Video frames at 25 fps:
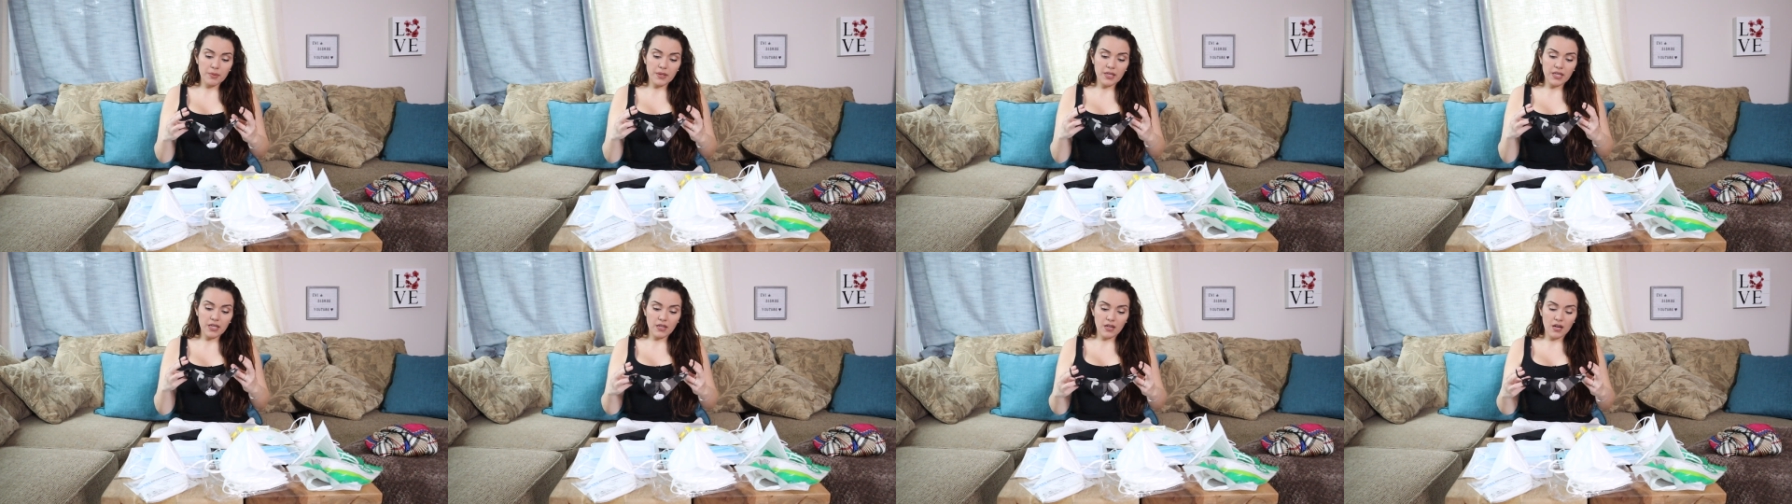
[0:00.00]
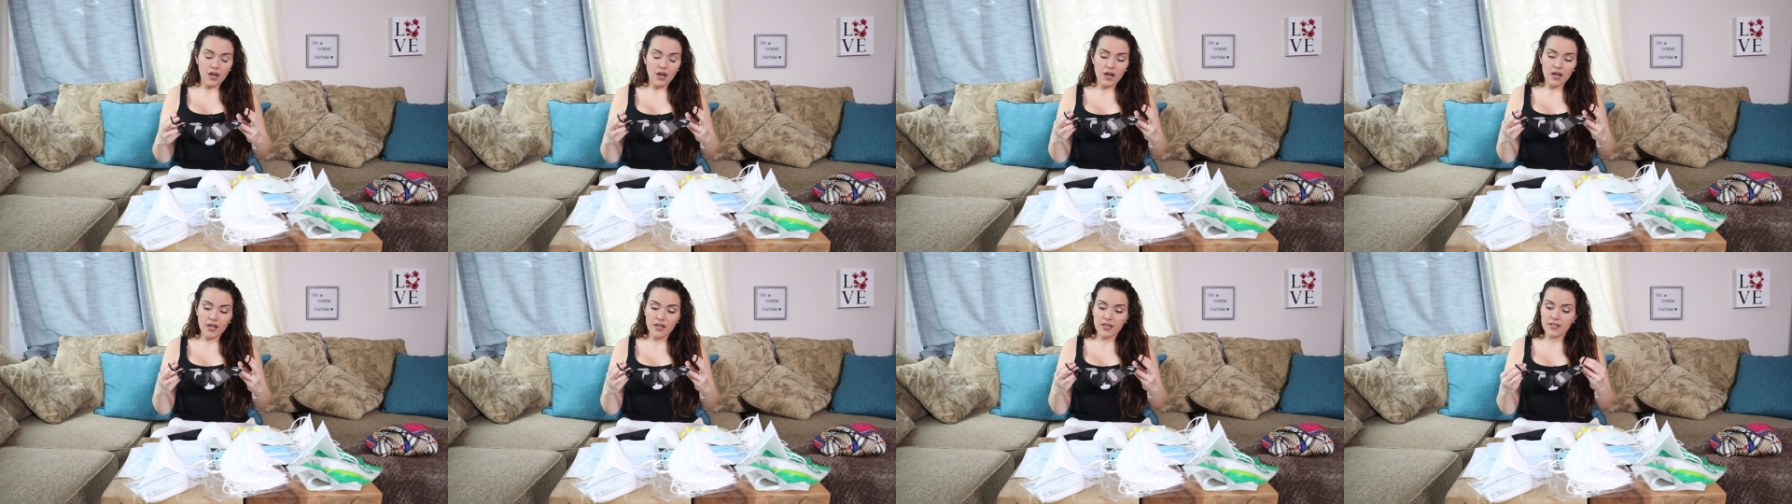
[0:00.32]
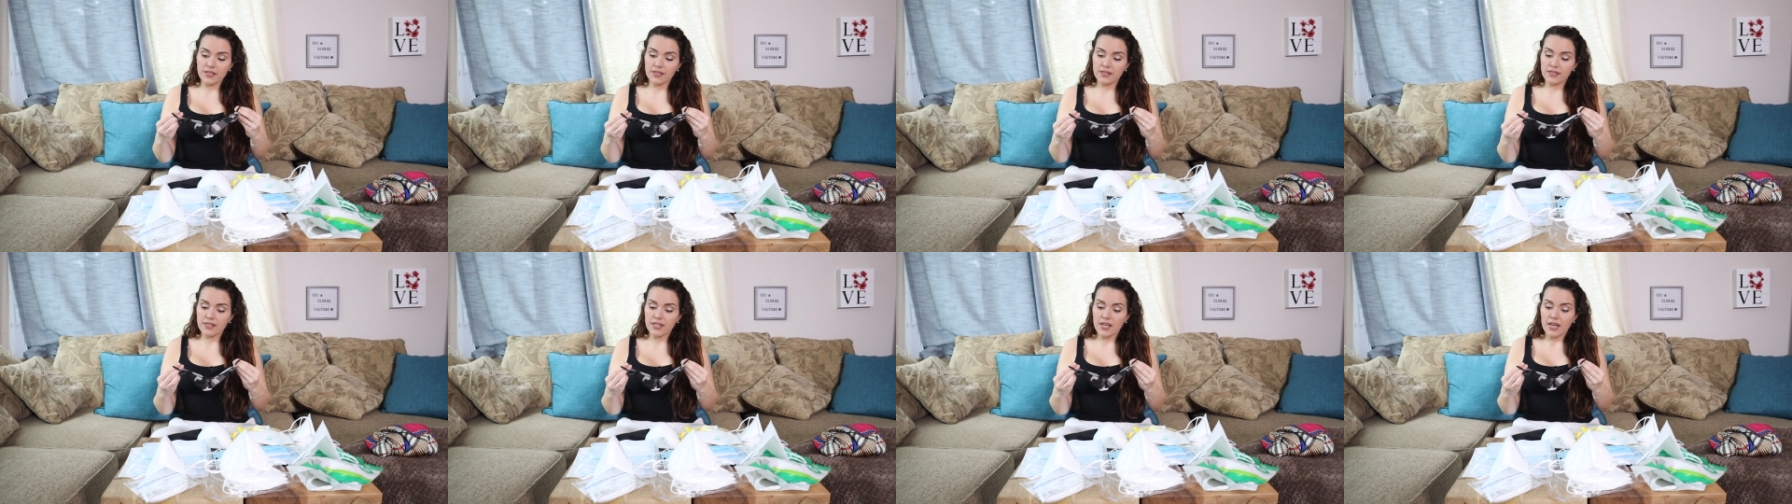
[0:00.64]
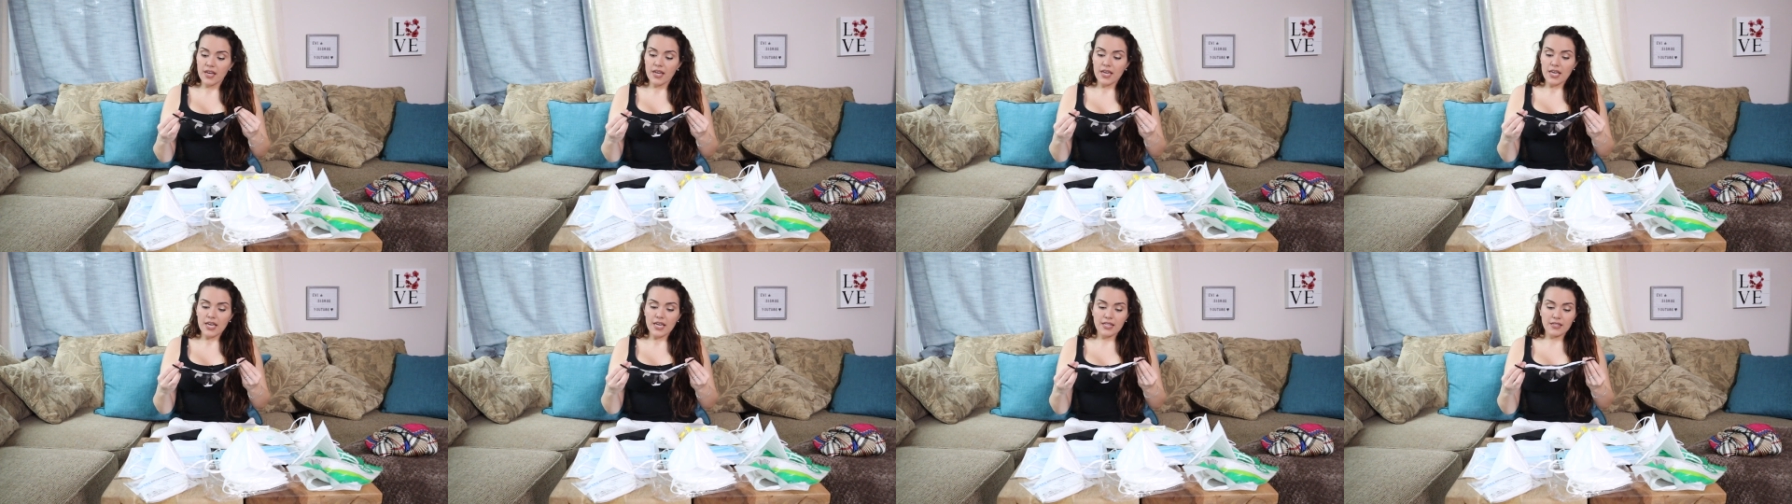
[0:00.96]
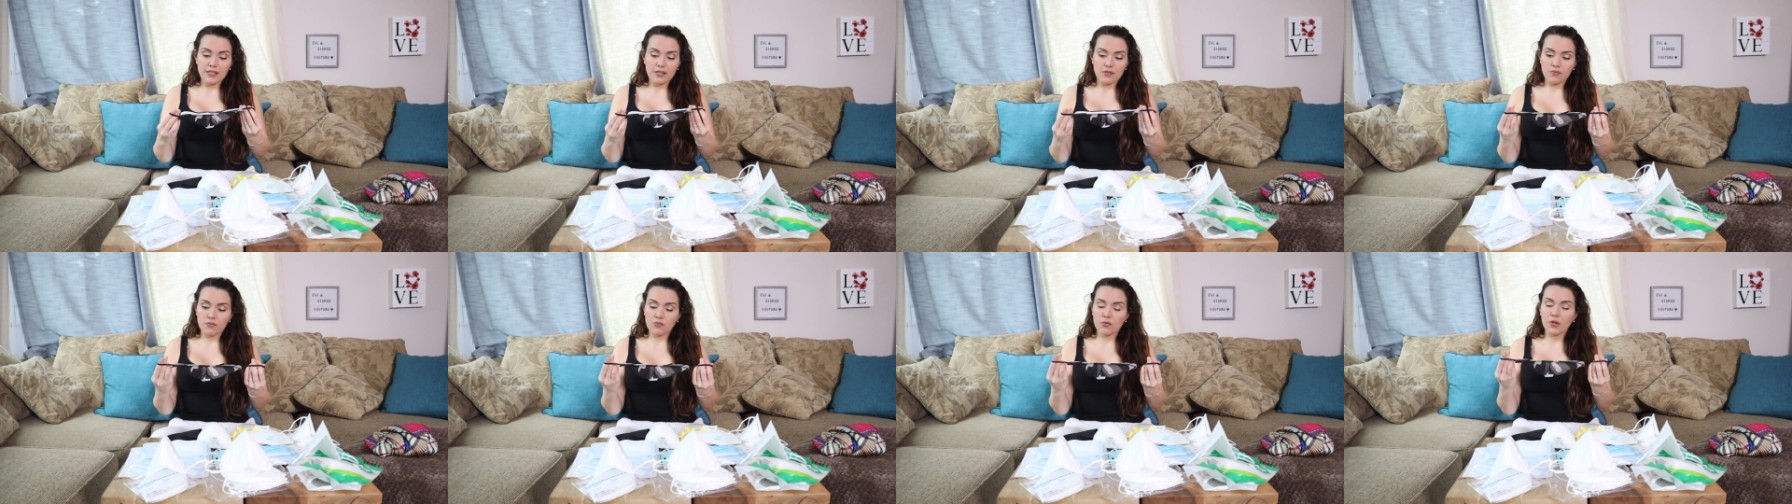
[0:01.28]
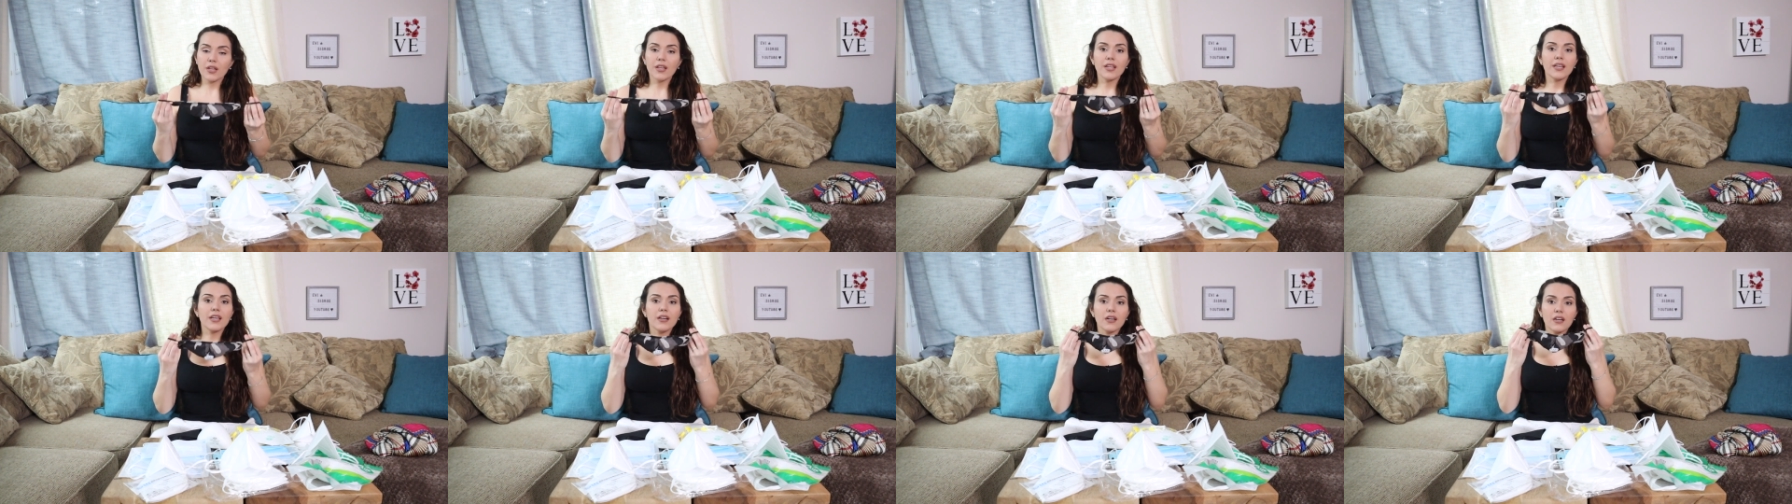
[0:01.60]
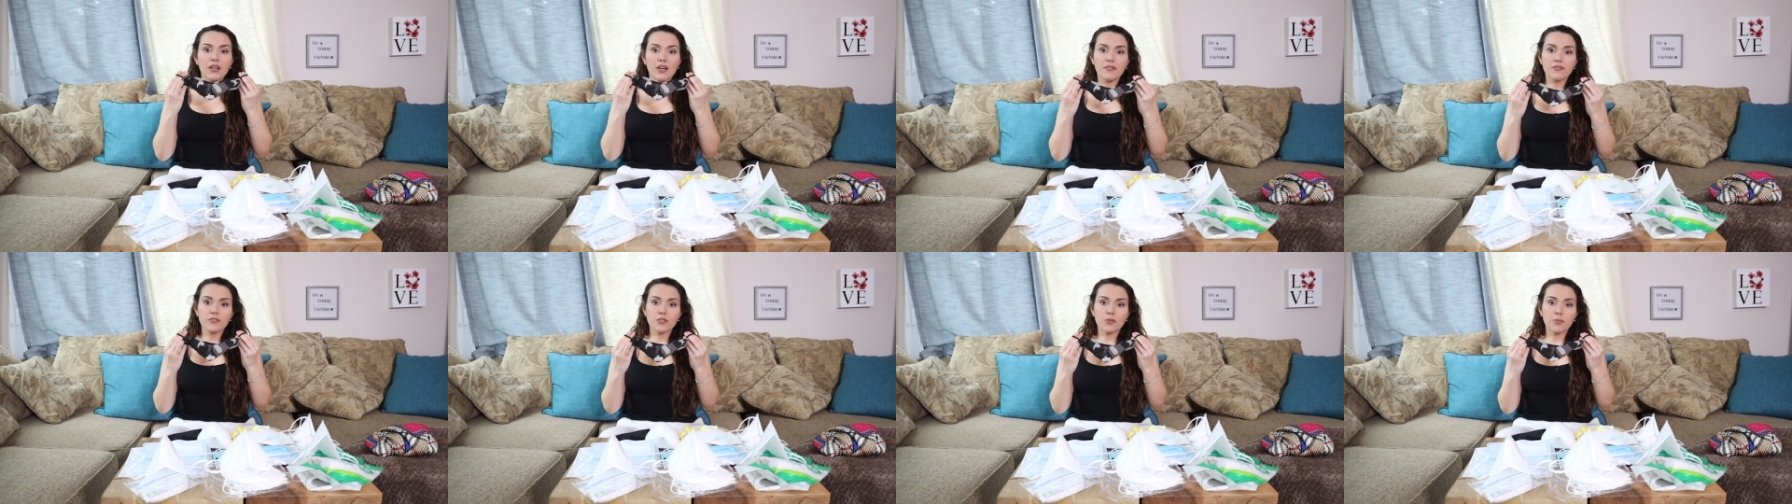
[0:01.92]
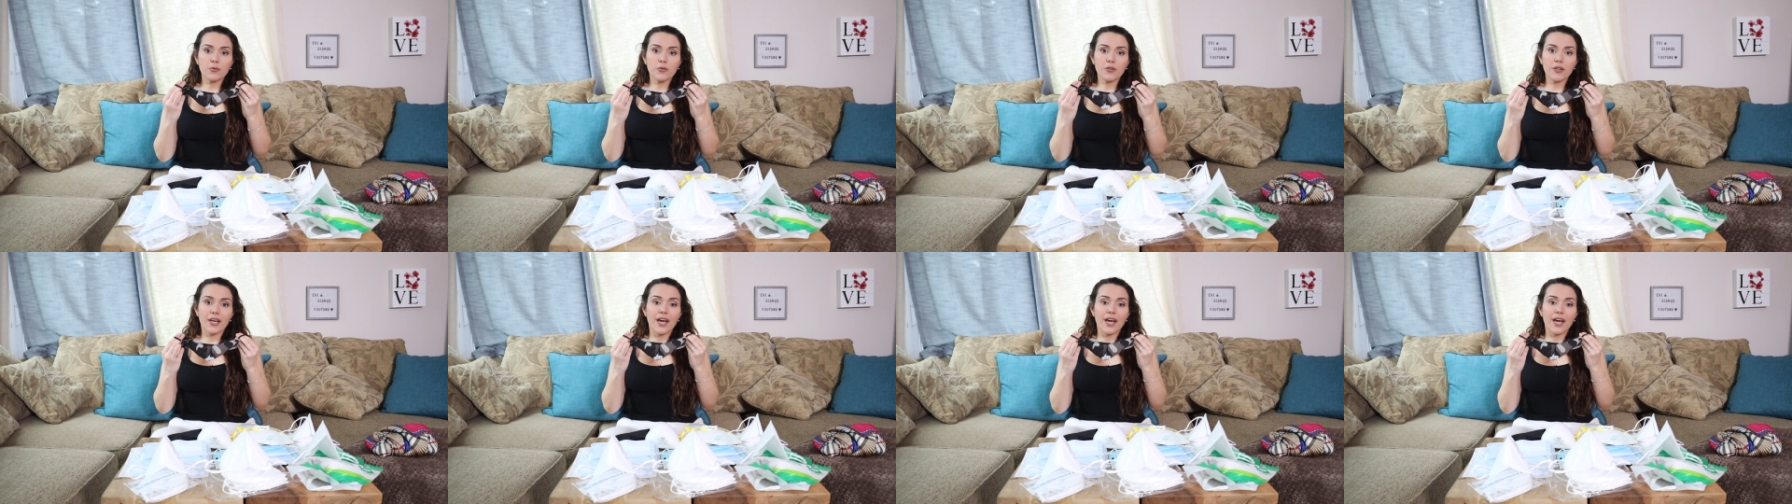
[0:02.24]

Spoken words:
because it's really uncomfortable.